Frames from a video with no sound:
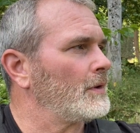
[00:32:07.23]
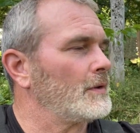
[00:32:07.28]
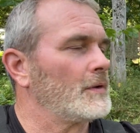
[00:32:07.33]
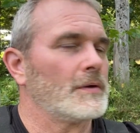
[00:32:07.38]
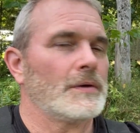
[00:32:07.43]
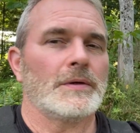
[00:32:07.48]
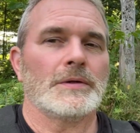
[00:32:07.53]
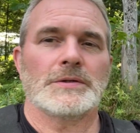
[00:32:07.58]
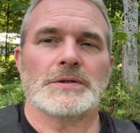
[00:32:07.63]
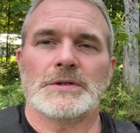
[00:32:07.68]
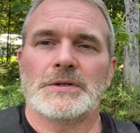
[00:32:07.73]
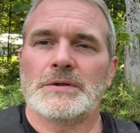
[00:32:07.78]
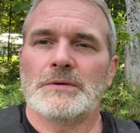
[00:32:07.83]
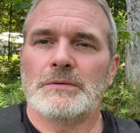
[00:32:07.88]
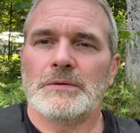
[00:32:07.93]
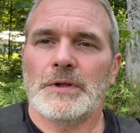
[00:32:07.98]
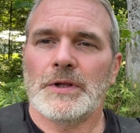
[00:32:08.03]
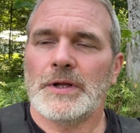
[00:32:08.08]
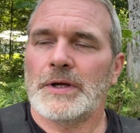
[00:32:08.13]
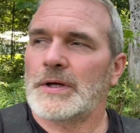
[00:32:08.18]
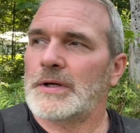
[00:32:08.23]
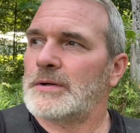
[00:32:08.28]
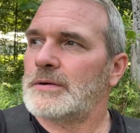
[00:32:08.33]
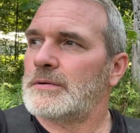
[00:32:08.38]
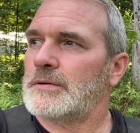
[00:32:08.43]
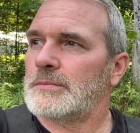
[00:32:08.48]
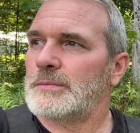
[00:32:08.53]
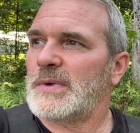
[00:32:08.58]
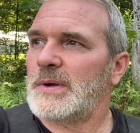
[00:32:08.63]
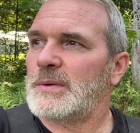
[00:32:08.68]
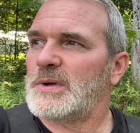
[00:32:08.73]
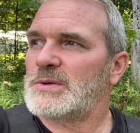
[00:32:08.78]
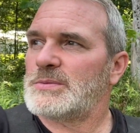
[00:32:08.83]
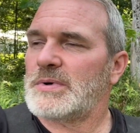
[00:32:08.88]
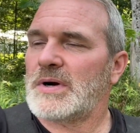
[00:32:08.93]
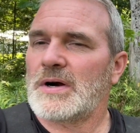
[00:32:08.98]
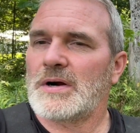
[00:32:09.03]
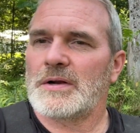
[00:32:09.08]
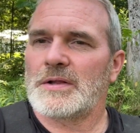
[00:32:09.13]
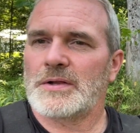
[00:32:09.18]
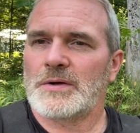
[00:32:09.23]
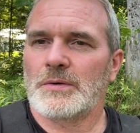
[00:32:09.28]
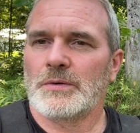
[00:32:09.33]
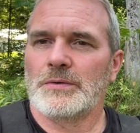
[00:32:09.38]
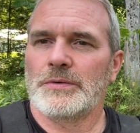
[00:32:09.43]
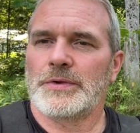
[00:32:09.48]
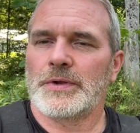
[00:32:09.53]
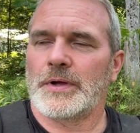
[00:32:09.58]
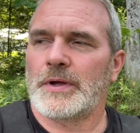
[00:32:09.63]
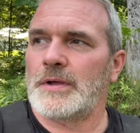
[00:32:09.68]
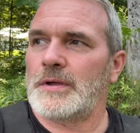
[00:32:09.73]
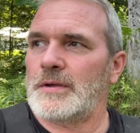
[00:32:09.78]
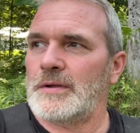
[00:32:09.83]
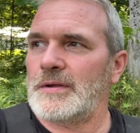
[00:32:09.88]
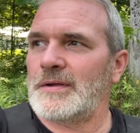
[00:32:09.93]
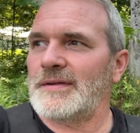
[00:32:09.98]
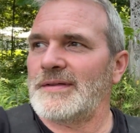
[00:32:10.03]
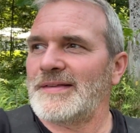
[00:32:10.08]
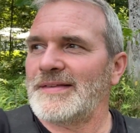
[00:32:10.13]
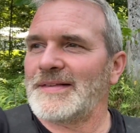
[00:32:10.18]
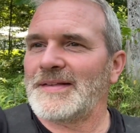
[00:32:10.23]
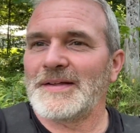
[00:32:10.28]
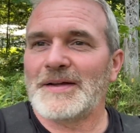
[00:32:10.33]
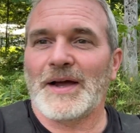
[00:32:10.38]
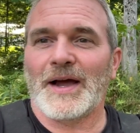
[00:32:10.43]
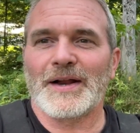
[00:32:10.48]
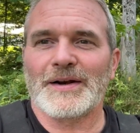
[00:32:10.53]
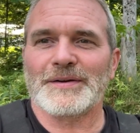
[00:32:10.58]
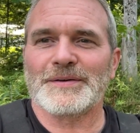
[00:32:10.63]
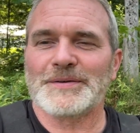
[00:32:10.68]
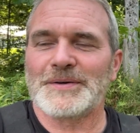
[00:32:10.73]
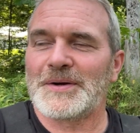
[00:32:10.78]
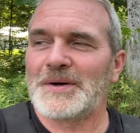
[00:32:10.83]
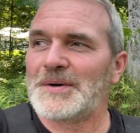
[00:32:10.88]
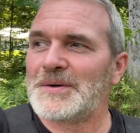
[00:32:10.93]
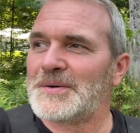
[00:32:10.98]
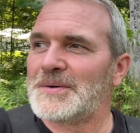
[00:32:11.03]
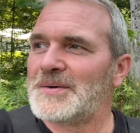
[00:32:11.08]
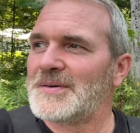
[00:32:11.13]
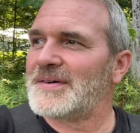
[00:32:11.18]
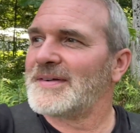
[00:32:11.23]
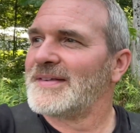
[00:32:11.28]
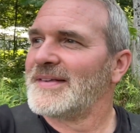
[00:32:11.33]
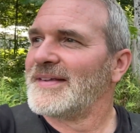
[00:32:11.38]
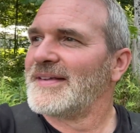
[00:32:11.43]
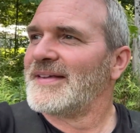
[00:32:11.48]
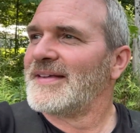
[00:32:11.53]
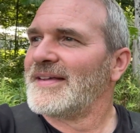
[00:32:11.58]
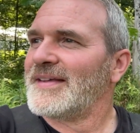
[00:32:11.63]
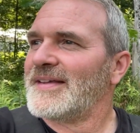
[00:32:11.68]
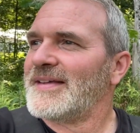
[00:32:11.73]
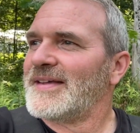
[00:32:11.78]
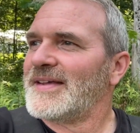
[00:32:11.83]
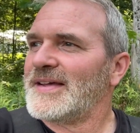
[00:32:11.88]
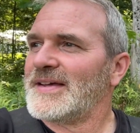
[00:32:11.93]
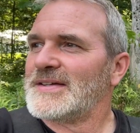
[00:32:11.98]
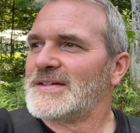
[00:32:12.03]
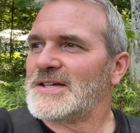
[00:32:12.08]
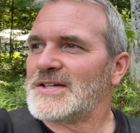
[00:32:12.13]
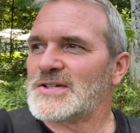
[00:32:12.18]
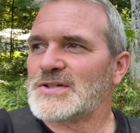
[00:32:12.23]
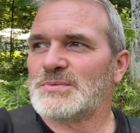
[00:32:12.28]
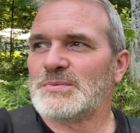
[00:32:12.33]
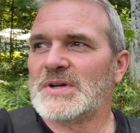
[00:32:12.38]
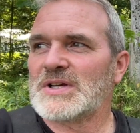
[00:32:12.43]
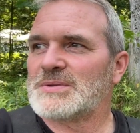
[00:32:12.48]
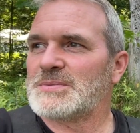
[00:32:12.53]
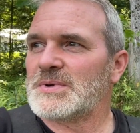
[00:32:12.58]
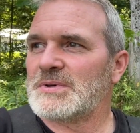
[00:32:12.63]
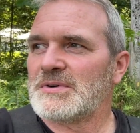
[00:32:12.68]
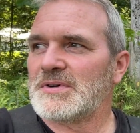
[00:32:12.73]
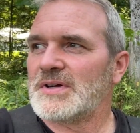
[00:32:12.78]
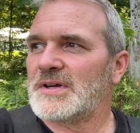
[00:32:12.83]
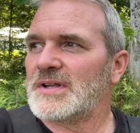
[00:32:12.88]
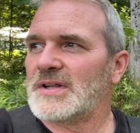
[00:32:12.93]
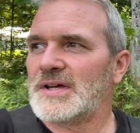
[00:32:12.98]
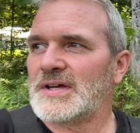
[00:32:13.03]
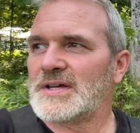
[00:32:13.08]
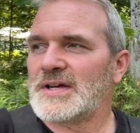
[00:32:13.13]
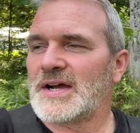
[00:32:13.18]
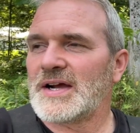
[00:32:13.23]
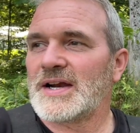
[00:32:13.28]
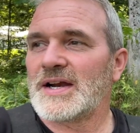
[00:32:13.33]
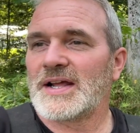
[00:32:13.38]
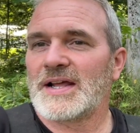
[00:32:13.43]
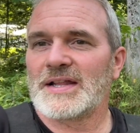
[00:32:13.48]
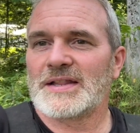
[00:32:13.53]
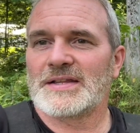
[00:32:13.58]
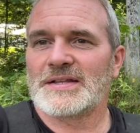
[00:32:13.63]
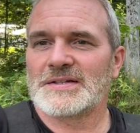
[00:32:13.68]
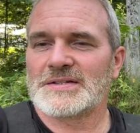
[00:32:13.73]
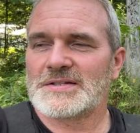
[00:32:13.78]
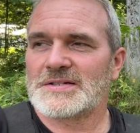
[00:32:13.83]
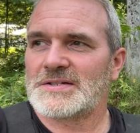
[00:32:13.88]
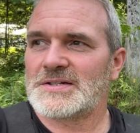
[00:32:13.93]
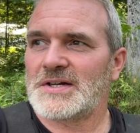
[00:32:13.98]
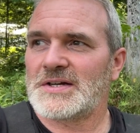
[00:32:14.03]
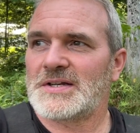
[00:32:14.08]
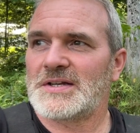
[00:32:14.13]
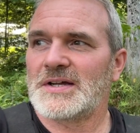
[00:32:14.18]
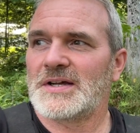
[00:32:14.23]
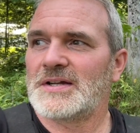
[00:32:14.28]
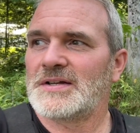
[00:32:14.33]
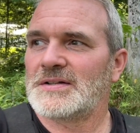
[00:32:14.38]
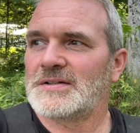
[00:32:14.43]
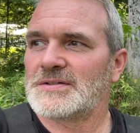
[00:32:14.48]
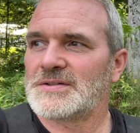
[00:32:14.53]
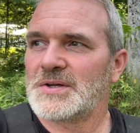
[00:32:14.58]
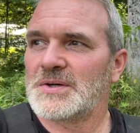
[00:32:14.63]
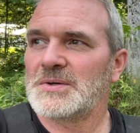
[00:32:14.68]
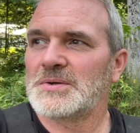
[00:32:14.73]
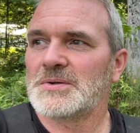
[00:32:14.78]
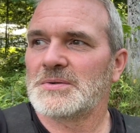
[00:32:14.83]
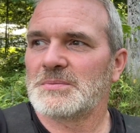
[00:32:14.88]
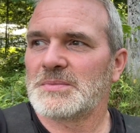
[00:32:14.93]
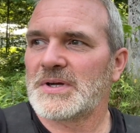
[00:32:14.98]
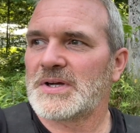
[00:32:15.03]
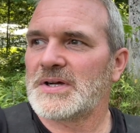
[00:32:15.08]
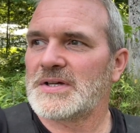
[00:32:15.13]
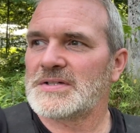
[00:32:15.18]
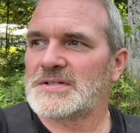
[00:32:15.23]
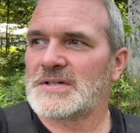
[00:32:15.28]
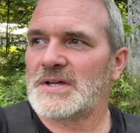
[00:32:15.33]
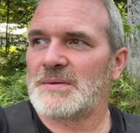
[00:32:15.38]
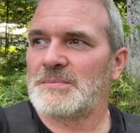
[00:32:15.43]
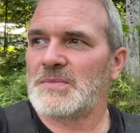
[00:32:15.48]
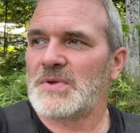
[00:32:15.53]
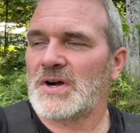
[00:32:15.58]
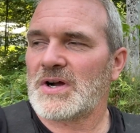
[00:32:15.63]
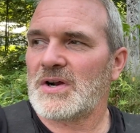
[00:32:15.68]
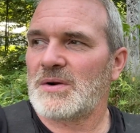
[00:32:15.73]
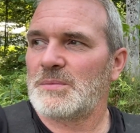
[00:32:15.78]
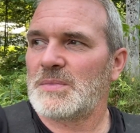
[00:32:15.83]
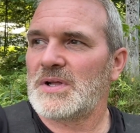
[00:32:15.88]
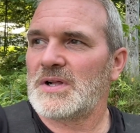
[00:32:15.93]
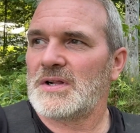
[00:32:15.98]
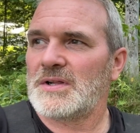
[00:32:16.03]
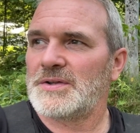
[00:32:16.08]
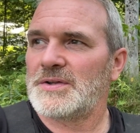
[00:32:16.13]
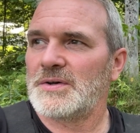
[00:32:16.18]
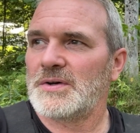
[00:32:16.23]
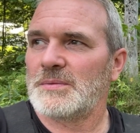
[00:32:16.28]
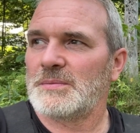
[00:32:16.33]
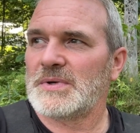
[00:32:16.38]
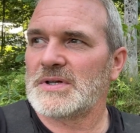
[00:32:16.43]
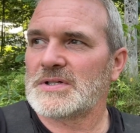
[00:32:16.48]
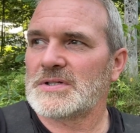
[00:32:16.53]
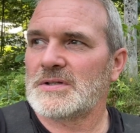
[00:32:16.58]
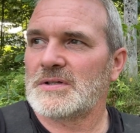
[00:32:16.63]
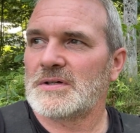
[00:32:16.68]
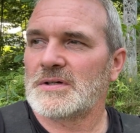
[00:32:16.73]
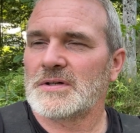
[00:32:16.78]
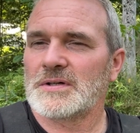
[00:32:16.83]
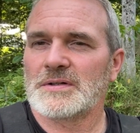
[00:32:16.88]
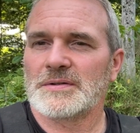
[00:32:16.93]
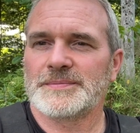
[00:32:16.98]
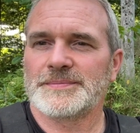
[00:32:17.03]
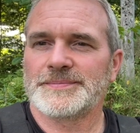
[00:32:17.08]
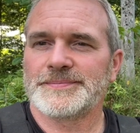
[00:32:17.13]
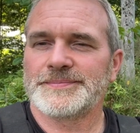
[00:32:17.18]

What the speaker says: it's a new thing, or maybe it's part of the old thing. I don't know. Just makes me realize I got to get this shit done soon because I'm not going to be able to do it much longer.